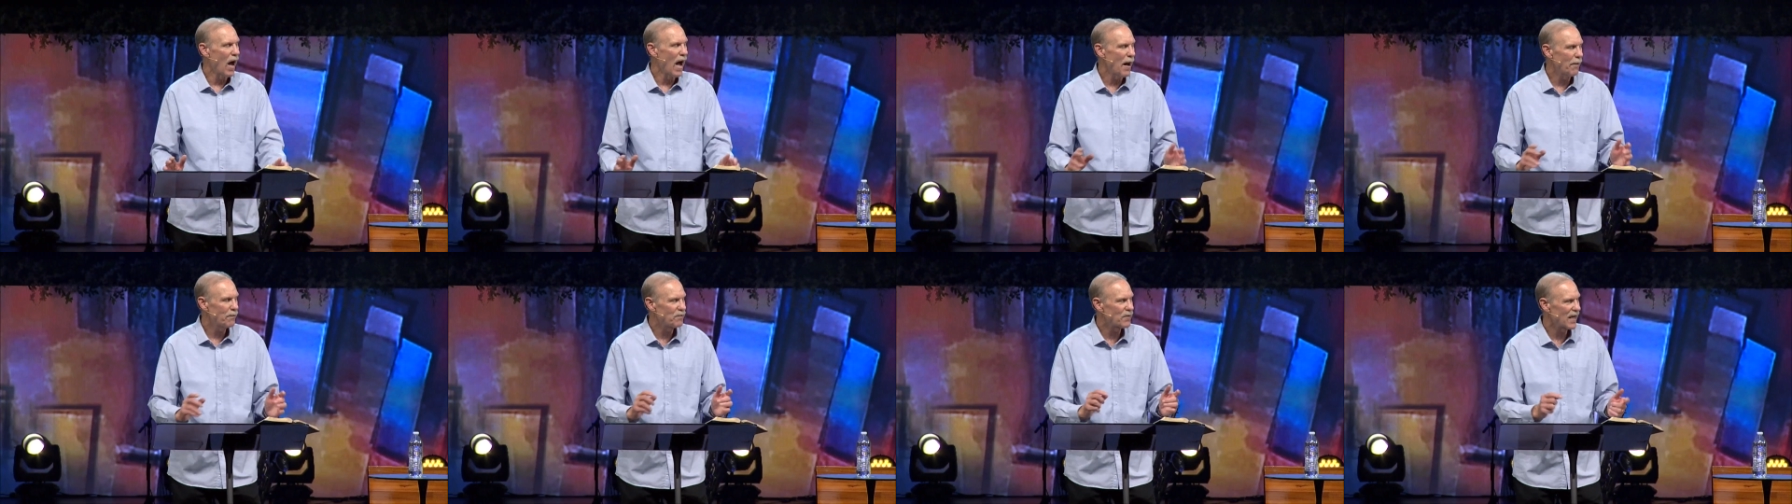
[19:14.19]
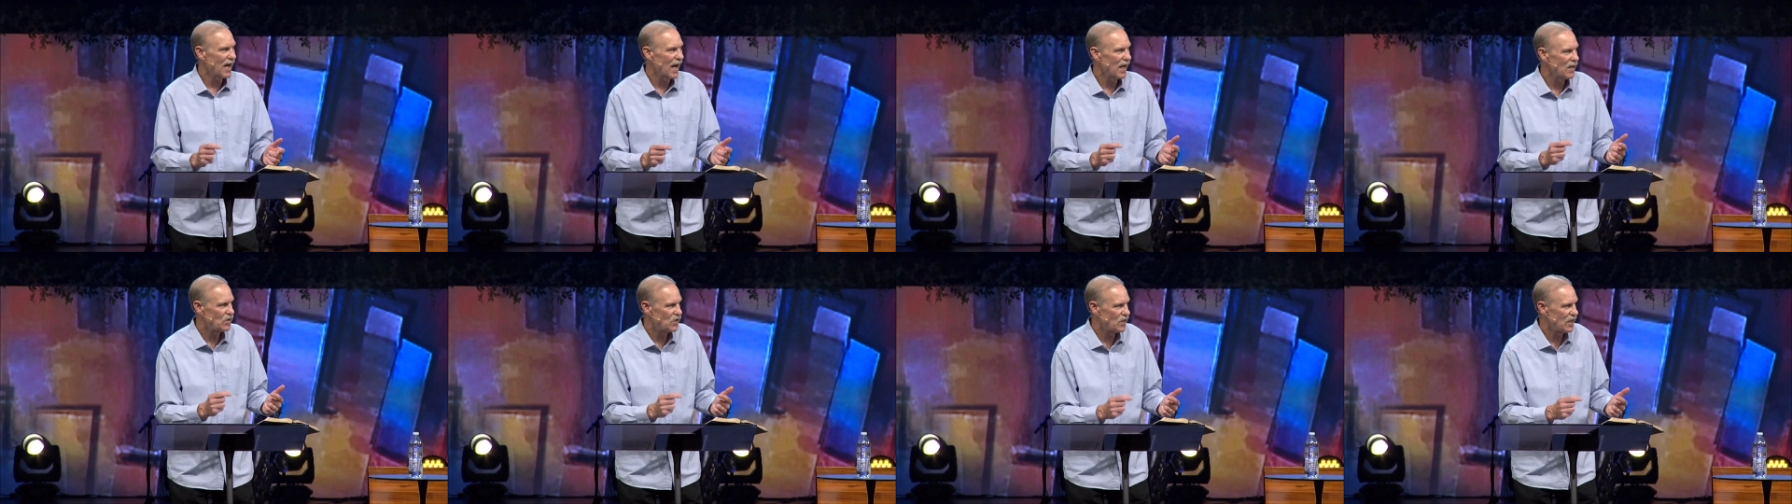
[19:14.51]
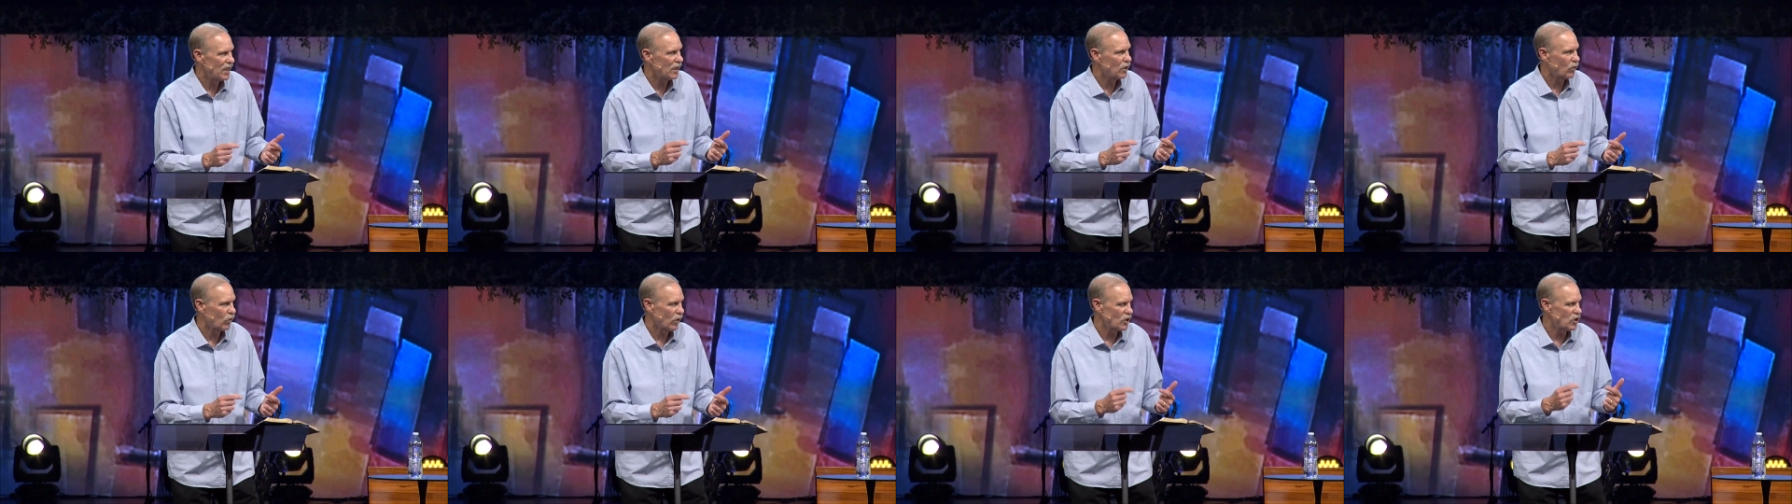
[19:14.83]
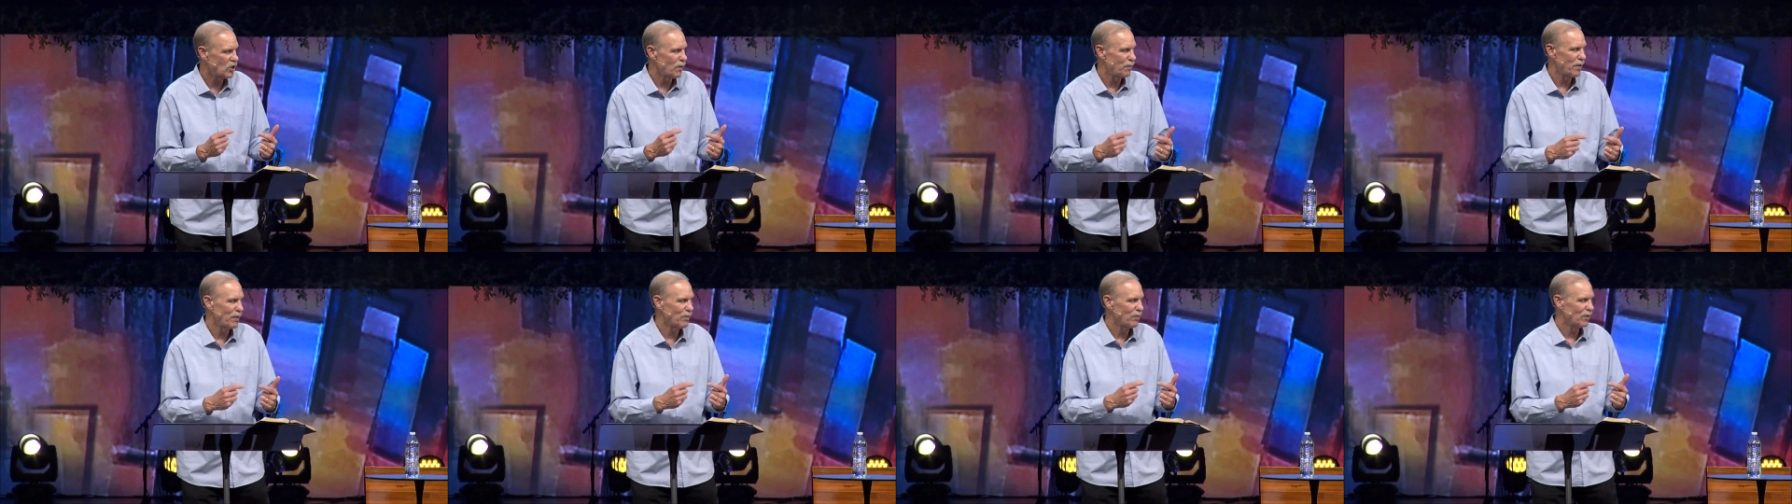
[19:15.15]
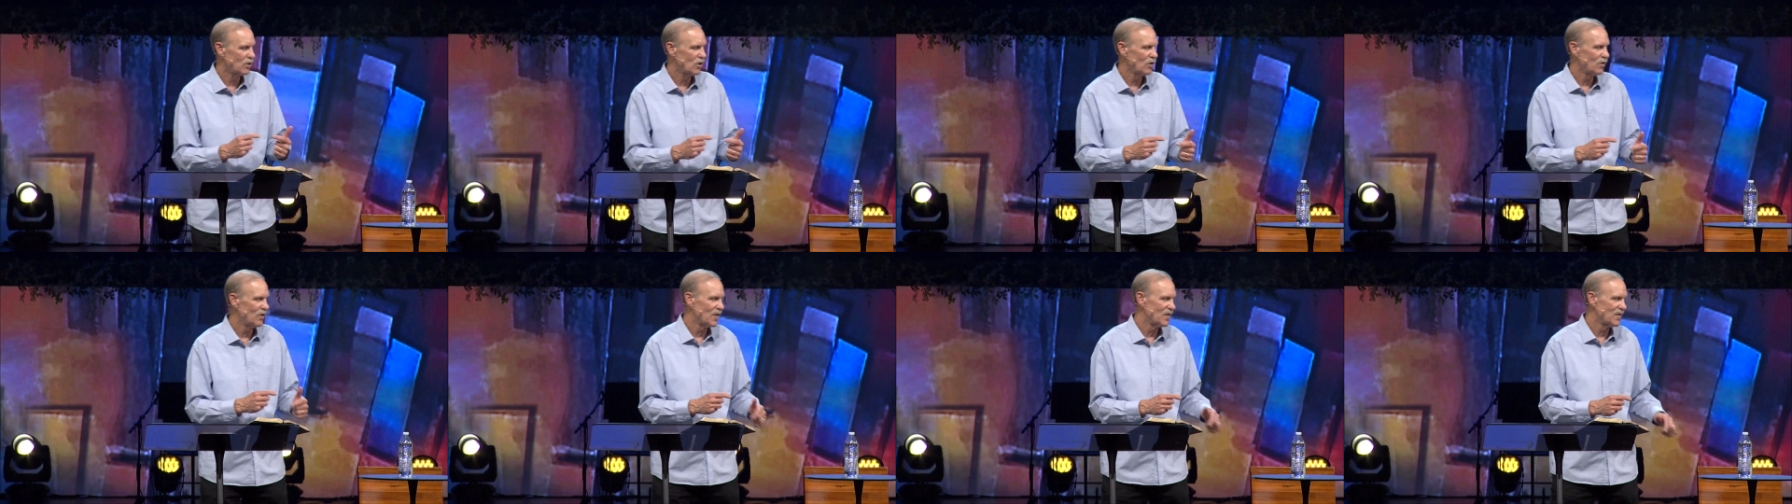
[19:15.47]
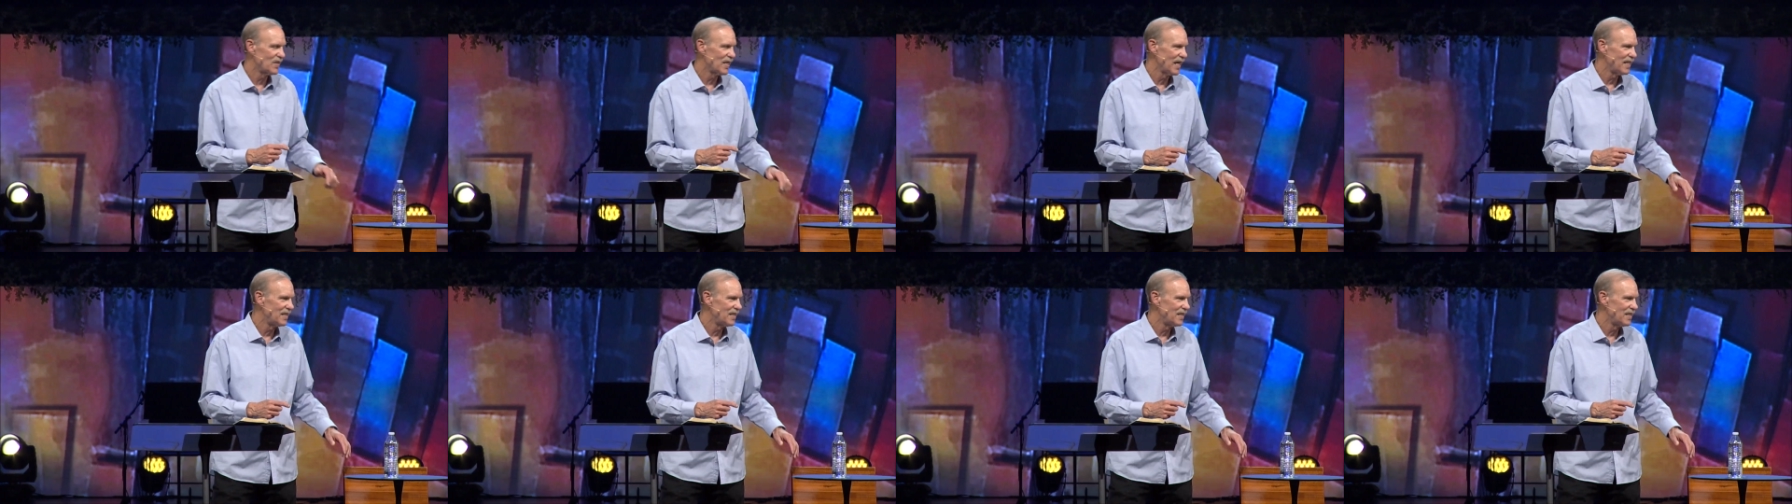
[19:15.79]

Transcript: often I see Christian people do this.